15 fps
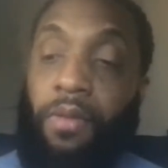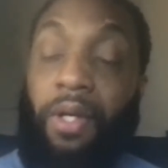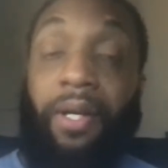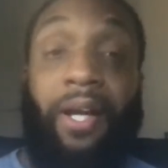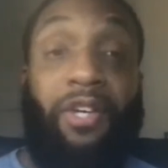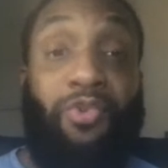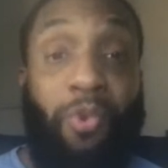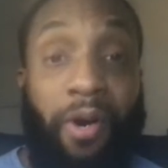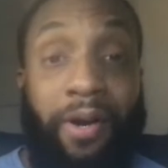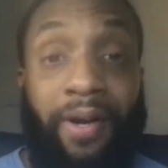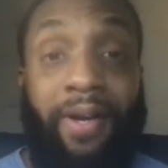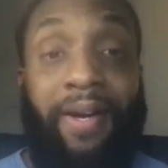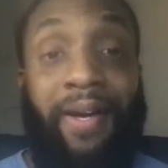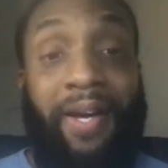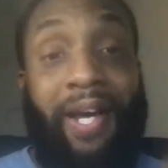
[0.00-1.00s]
Guess what?
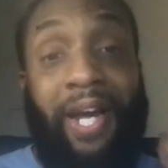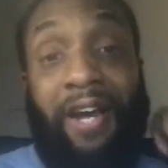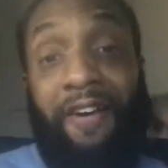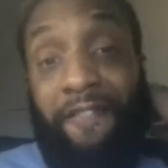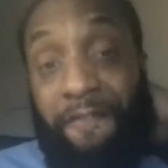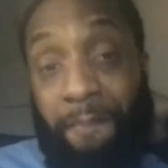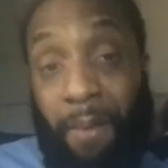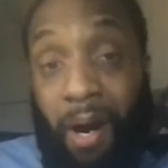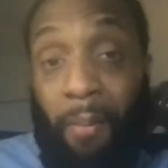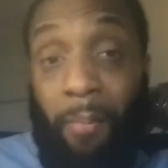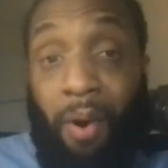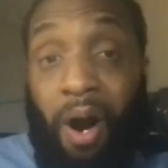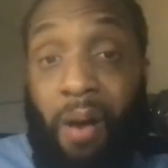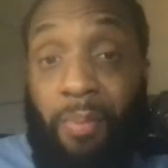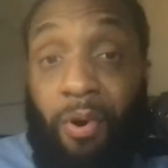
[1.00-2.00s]
If my
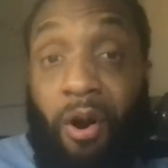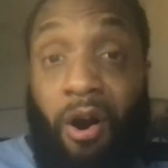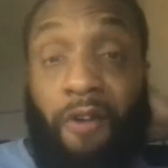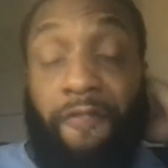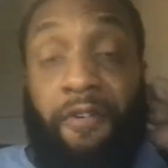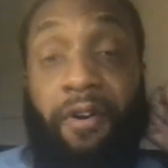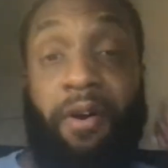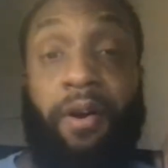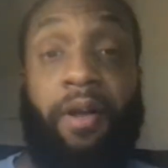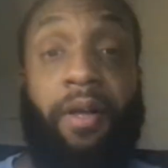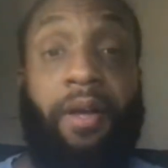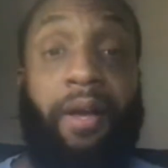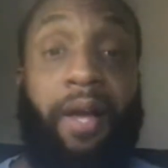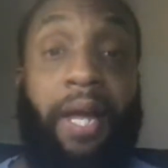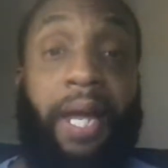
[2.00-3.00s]
barber offered
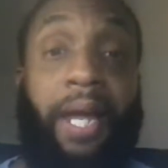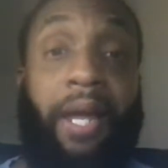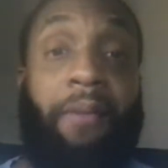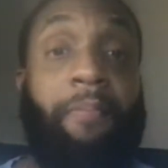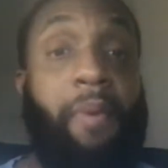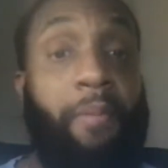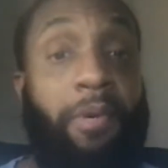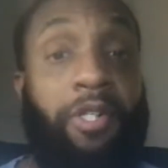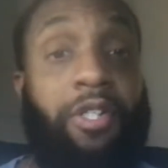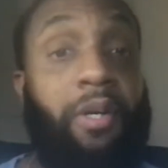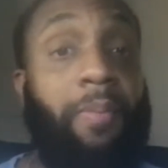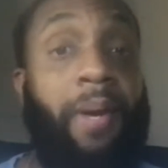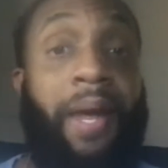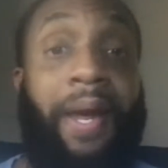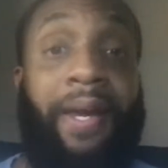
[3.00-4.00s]
a membership
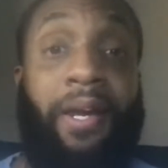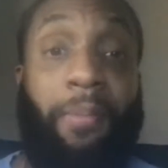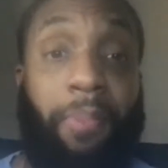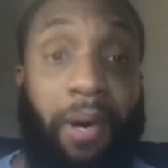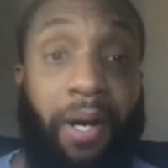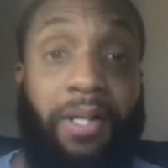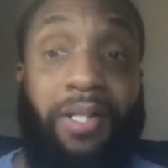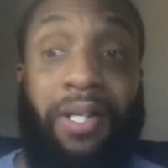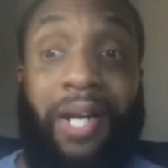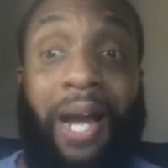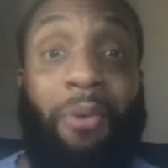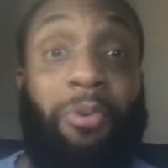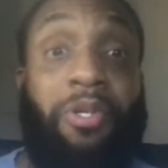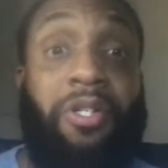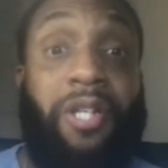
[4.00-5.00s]
at $80, I
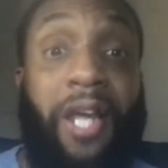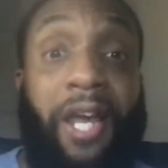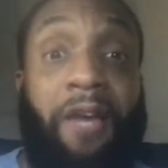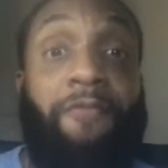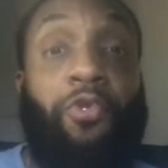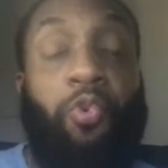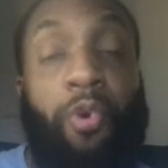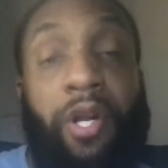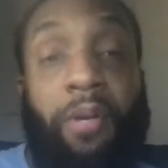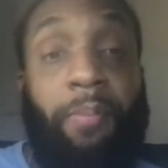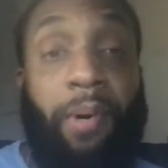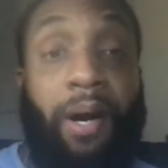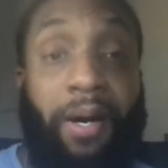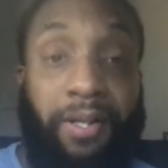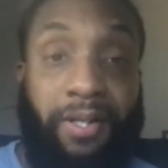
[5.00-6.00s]
would save
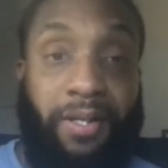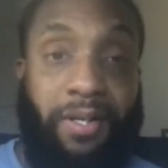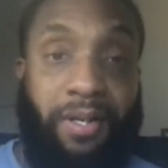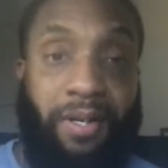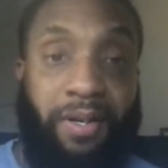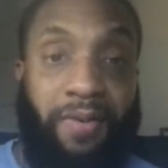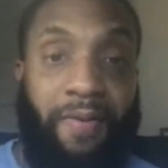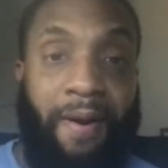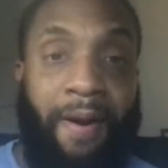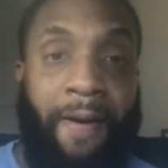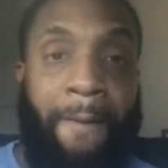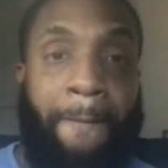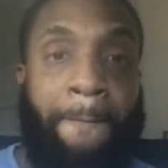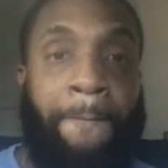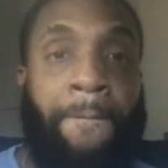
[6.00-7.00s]
$20,
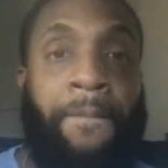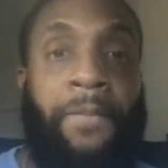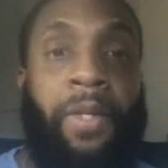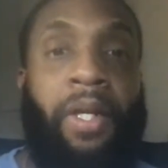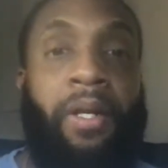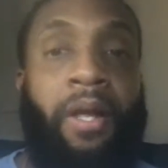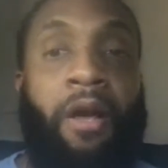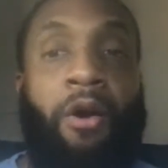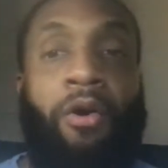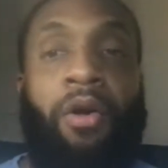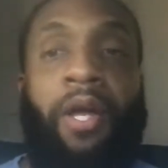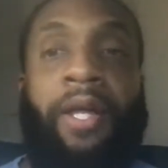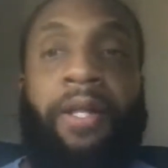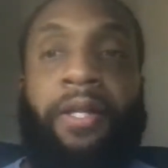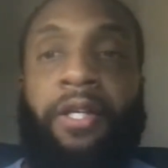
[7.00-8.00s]
right? Now,
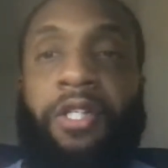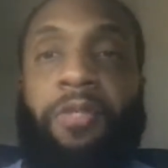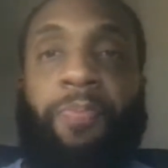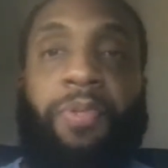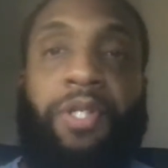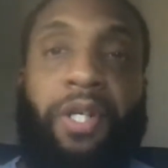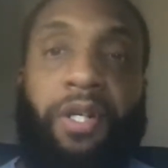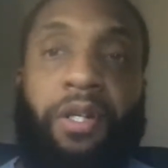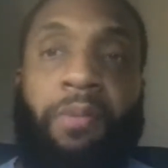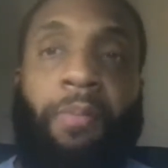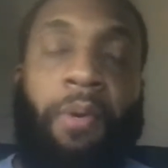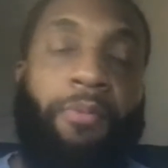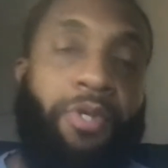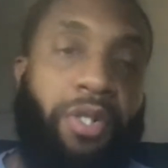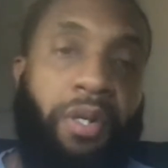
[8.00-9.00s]
in this particular
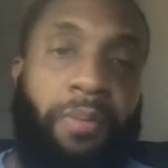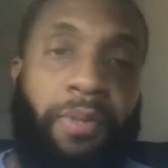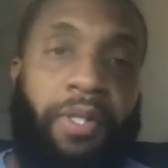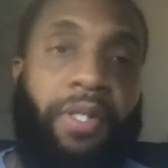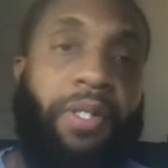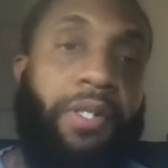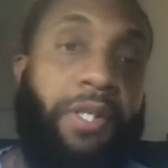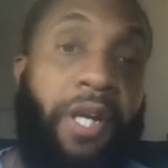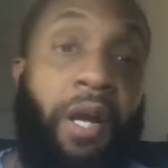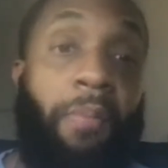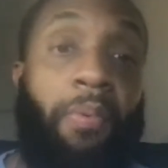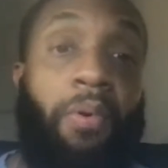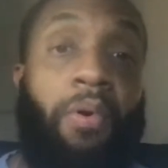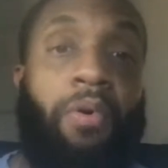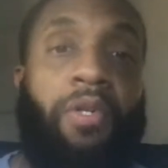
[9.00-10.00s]
membership, in this
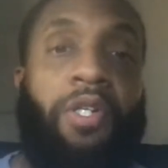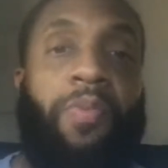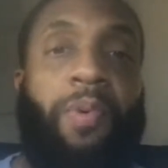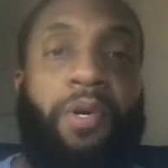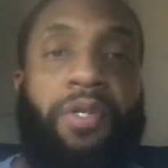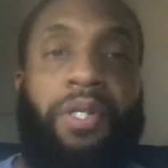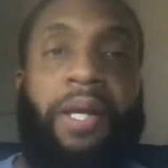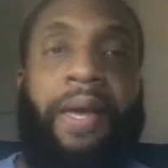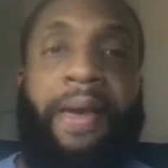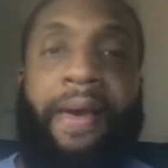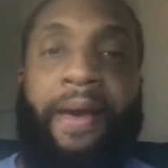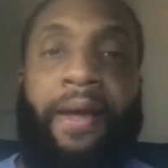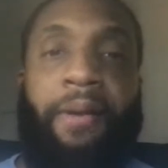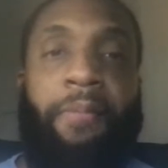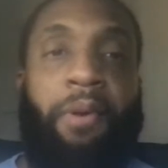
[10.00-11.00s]
example, this person
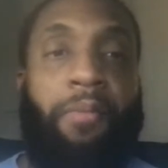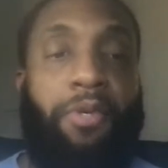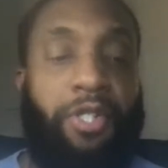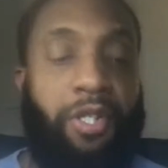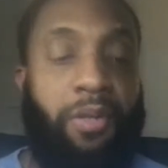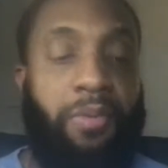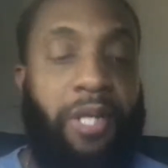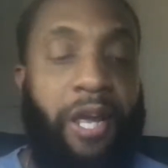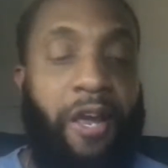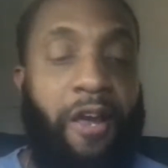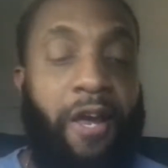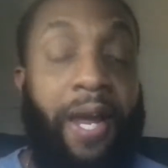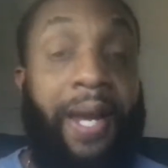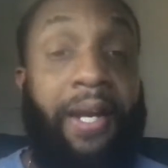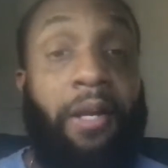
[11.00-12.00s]
had memberships
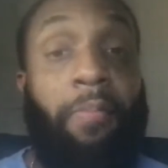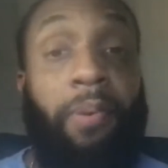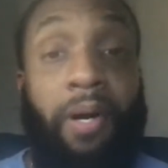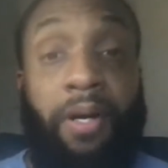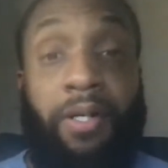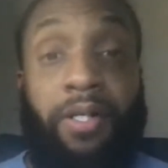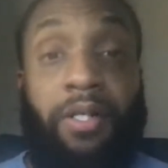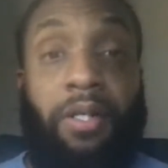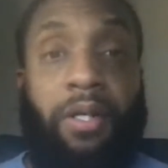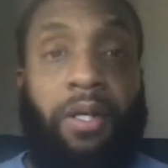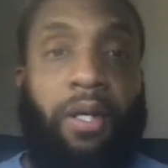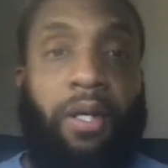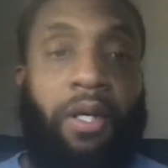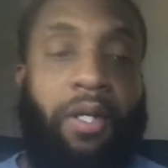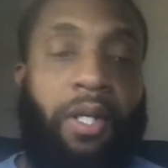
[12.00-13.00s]
at $80.
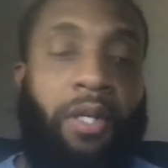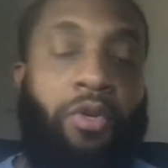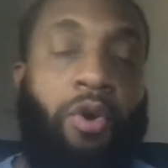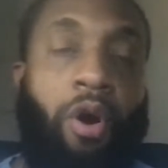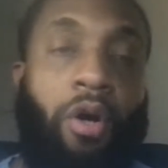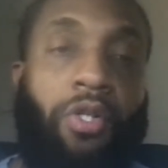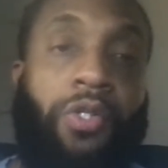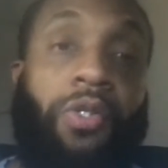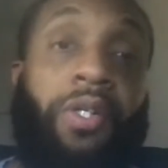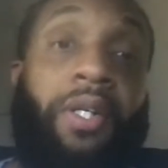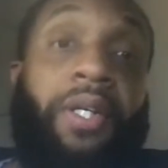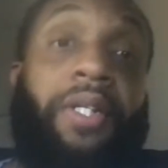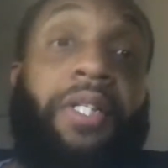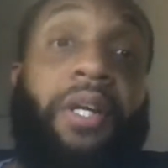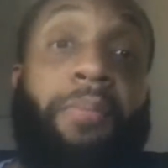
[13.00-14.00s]
Then you also can
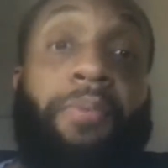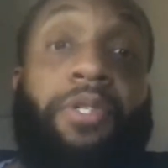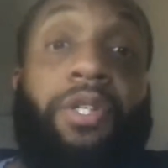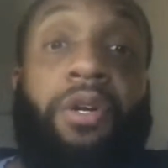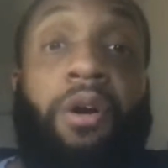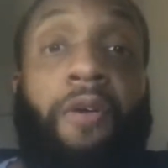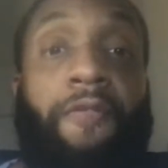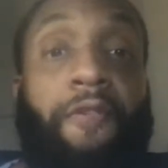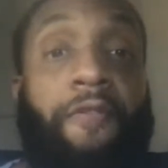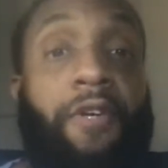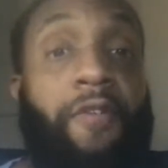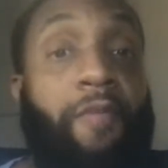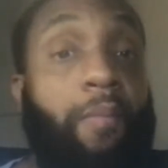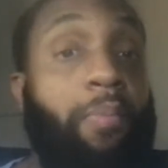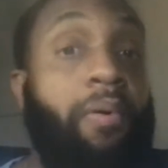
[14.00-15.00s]
get 10% off of
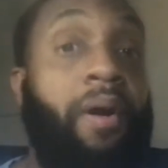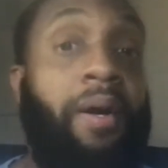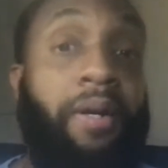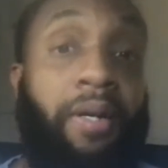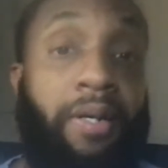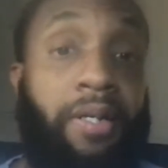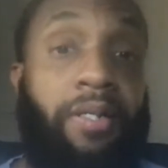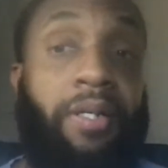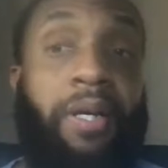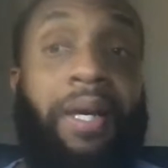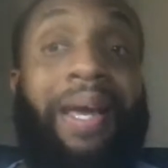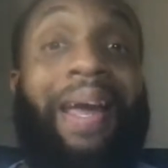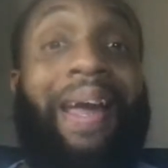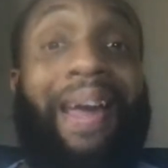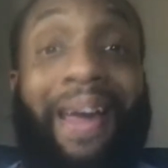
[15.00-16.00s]
different products,
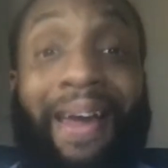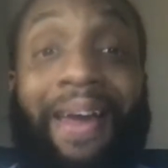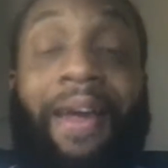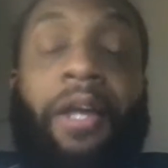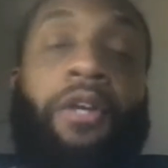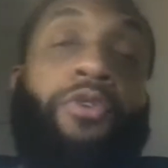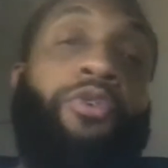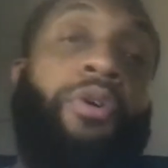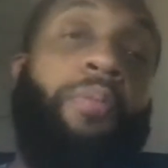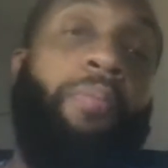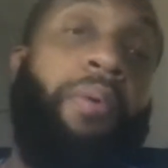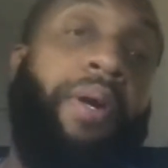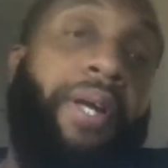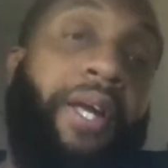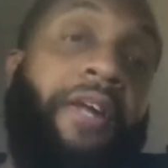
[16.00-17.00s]
and you can
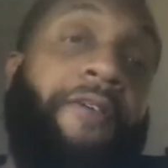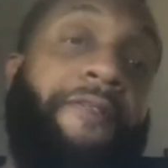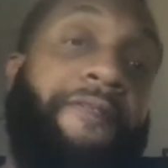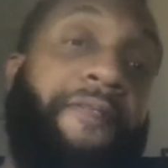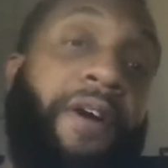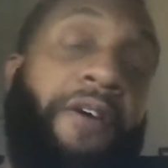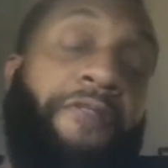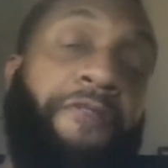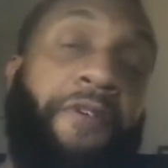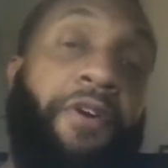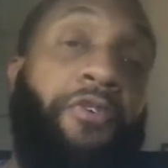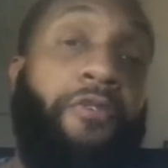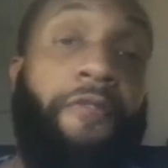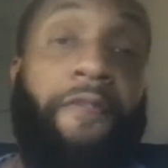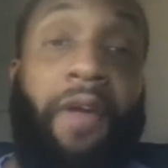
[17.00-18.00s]
bring in a friend
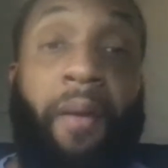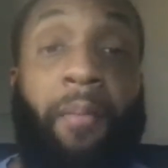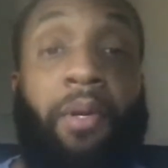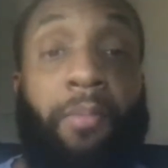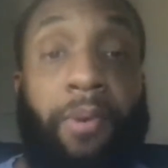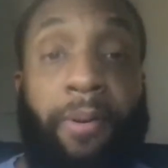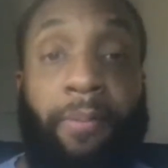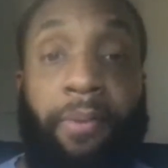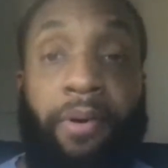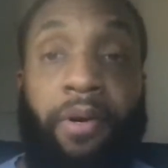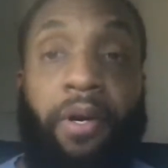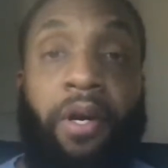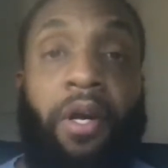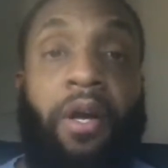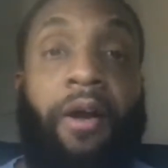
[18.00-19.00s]
or family member
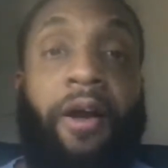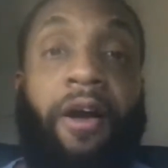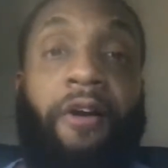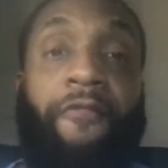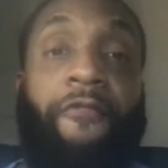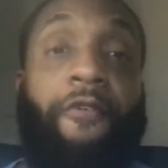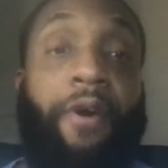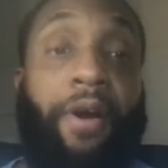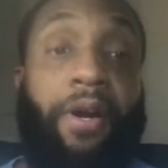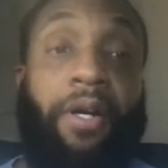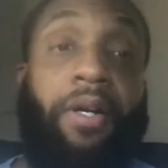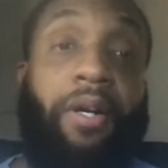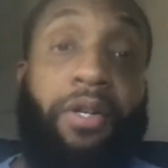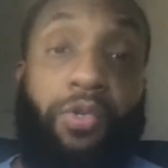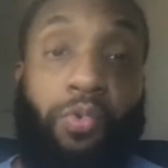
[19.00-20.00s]
for a
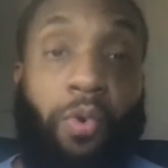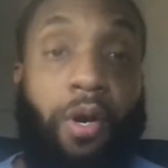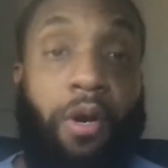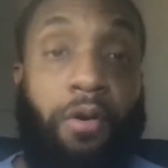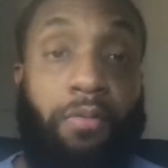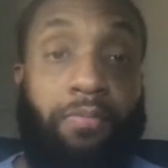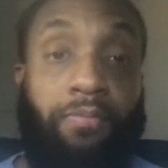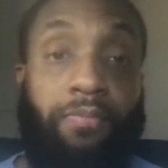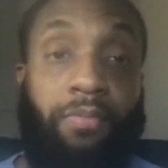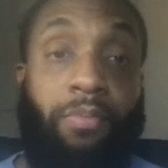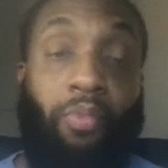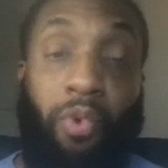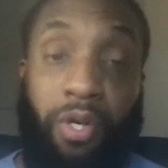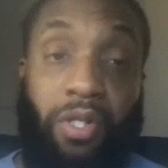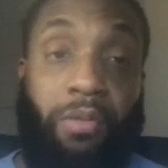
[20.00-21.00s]
haircut as well
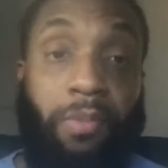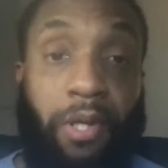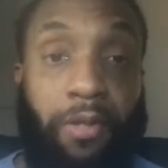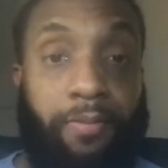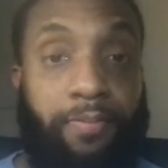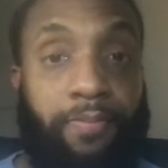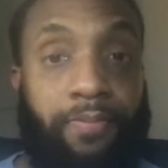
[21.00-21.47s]
once a month.